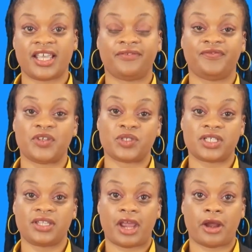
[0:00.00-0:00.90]

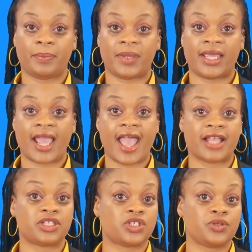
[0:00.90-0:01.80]
infusion therapy,
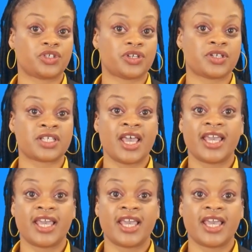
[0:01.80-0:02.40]
and sutures